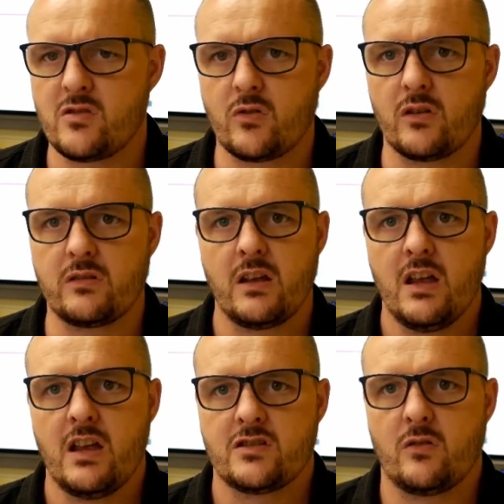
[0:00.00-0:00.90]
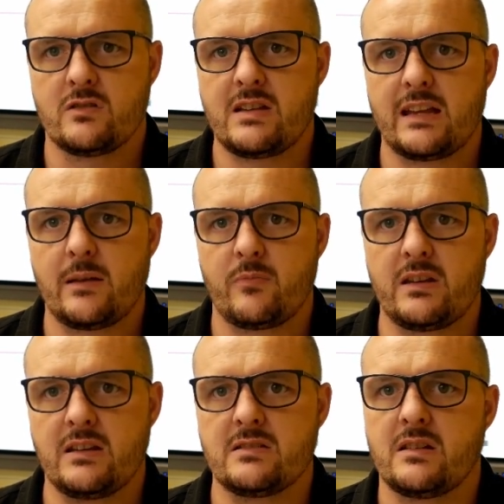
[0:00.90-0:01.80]
It's no good. So set up
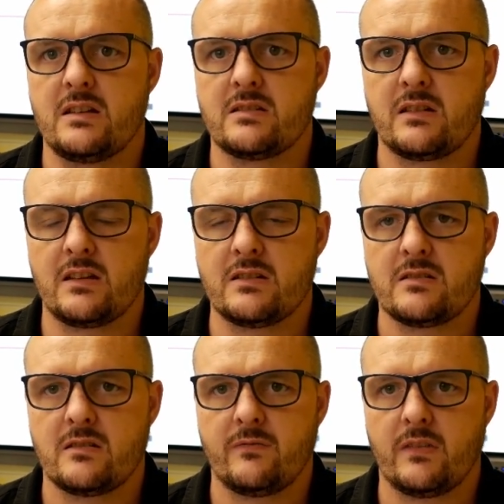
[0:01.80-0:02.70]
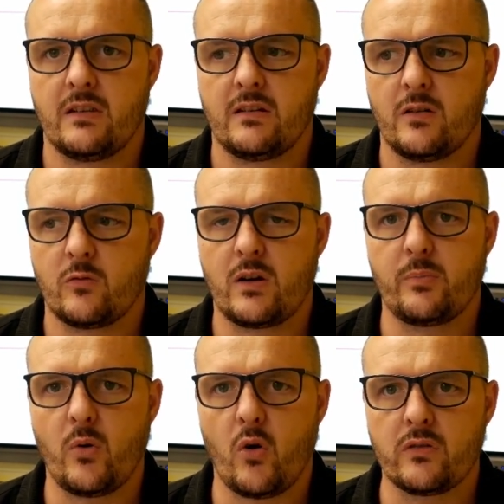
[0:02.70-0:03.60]
with these is
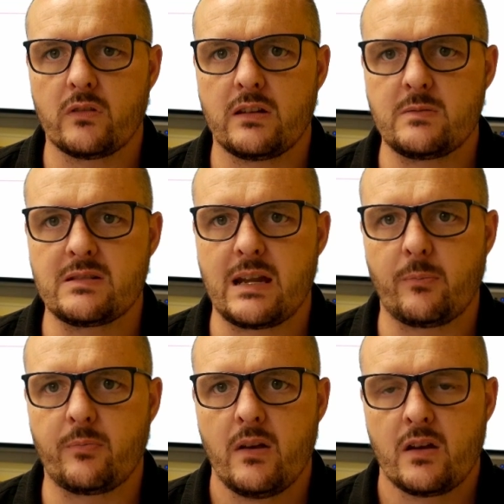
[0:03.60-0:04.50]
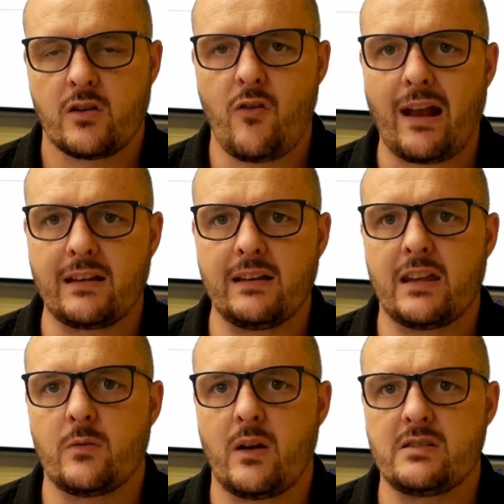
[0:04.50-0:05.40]
quite important. It needs to be set up
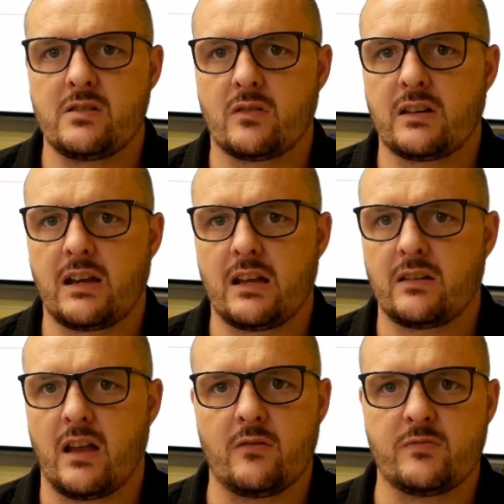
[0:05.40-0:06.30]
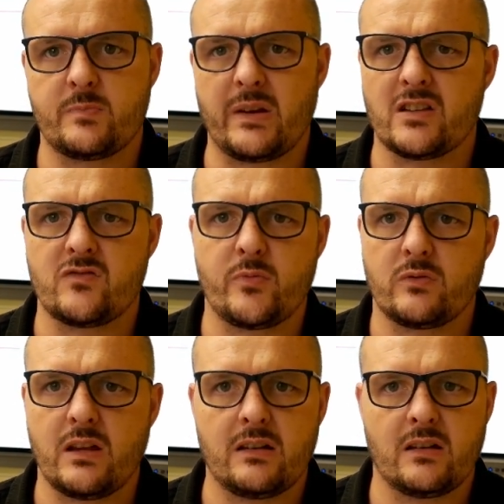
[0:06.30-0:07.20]
correctly, otherwise you're going to get speakers
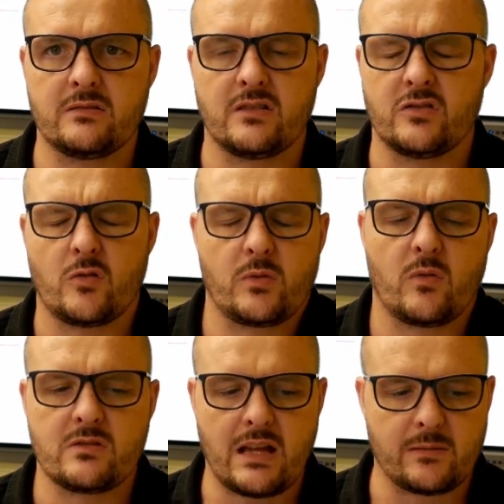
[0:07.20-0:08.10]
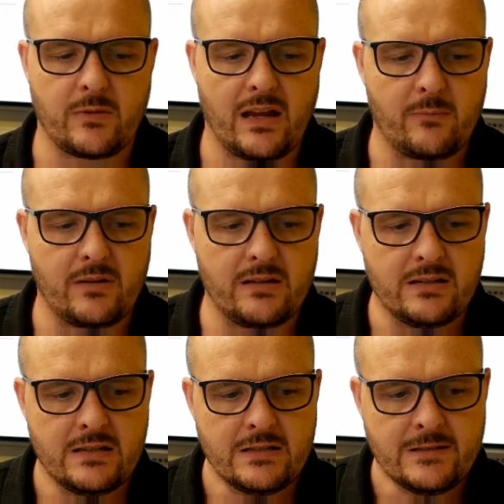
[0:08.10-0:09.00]
rebooting, and nobody wants that to be happening.